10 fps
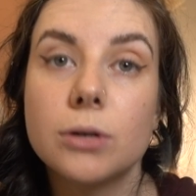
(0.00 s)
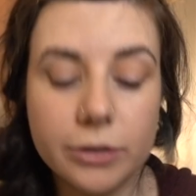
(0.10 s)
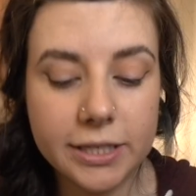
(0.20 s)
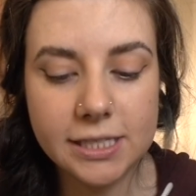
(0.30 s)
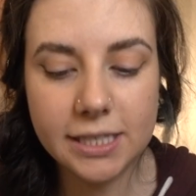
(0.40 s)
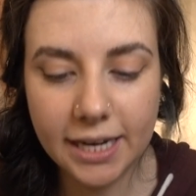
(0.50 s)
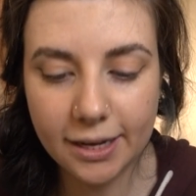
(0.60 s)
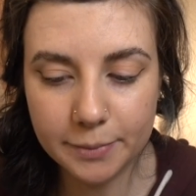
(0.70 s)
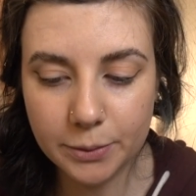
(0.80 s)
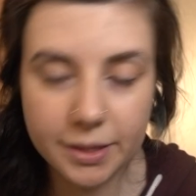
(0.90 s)
Corrine's going to
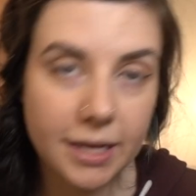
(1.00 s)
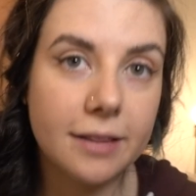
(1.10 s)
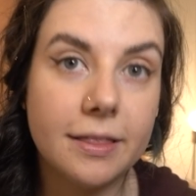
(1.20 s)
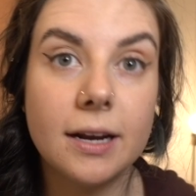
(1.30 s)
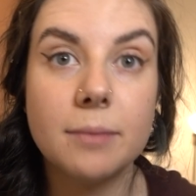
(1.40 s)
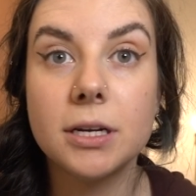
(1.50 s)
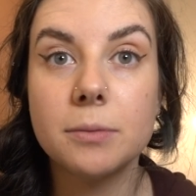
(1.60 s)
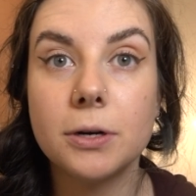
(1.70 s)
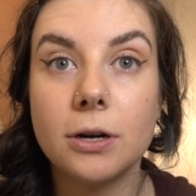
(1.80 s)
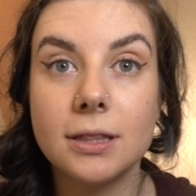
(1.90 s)
help me with that, and then I'm going to
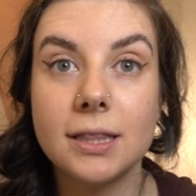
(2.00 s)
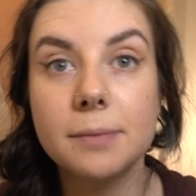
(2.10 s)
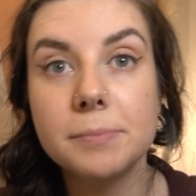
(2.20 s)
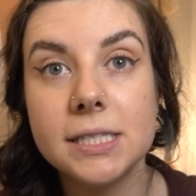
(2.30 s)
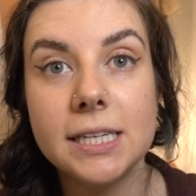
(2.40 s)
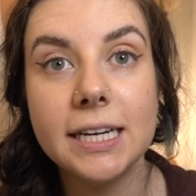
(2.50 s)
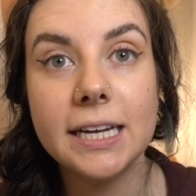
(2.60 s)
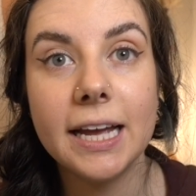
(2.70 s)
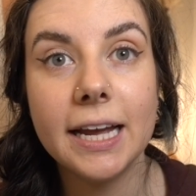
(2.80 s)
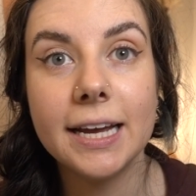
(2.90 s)
put on
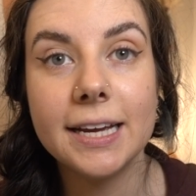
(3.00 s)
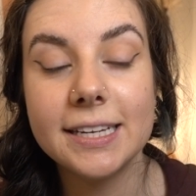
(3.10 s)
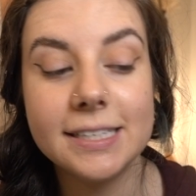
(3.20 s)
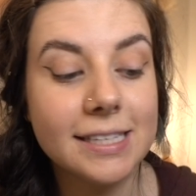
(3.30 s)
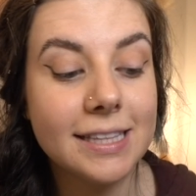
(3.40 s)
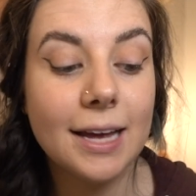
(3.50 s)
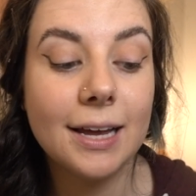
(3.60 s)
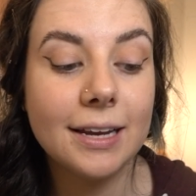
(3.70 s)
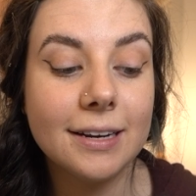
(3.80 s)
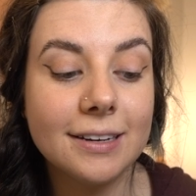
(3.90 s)
lipstick, and
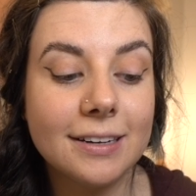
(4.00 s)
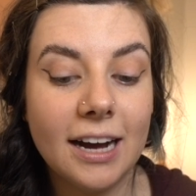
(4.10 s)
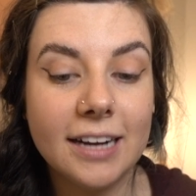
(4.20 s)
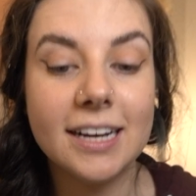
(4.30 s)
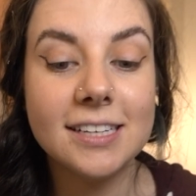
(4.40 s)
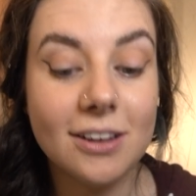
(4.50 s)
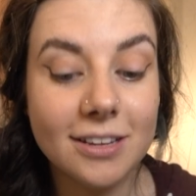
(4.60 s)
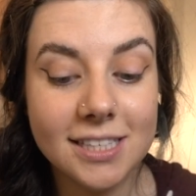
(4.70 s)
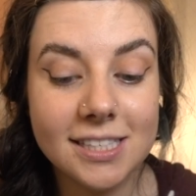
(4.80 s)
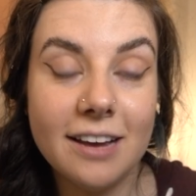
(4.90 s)
then I guess all
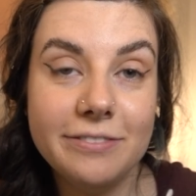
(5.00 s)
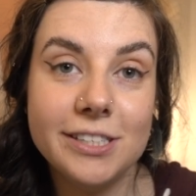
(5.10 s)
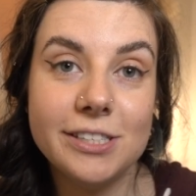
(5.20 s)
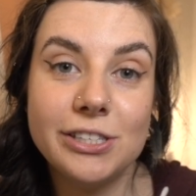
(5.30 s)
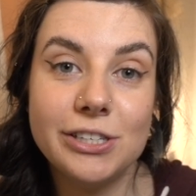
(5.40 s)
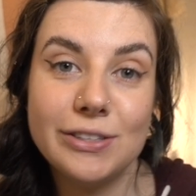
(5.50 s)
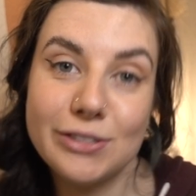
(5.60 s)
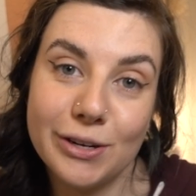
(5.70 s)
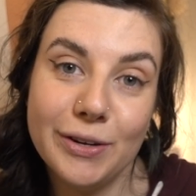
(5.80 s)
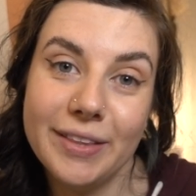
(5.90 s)
that's left is to
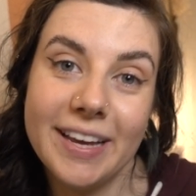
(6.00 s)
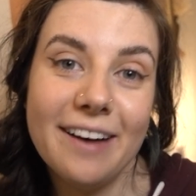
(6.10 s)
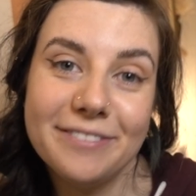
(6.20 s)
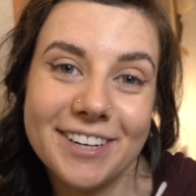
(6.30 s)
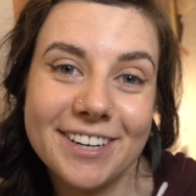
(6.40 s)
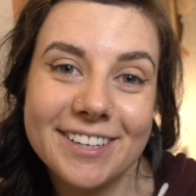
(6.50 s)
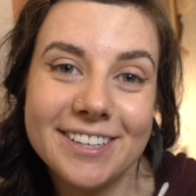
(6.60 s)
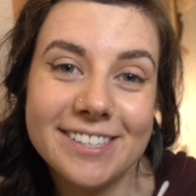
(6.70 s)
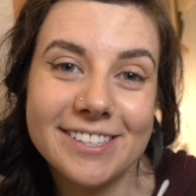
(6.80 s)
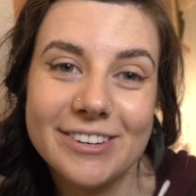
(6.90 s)
show you the after.
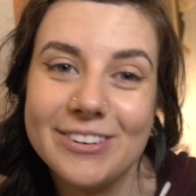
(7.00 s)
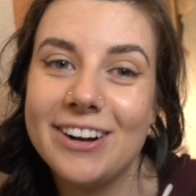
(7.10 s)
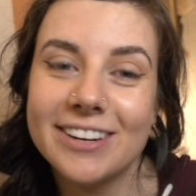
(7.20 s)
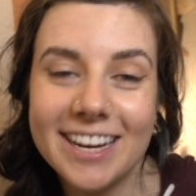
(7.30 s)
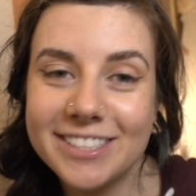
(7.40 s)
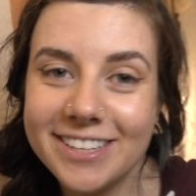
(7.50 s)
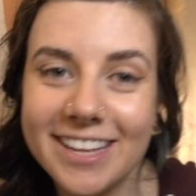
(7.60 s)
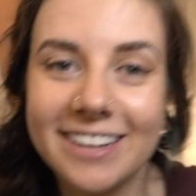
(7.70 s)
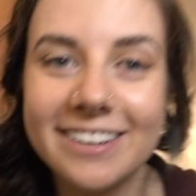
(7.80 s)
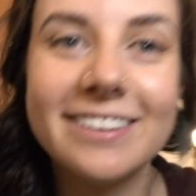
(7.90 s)
So I'll catch you
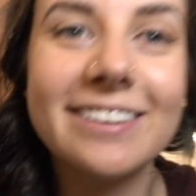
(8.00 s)
then.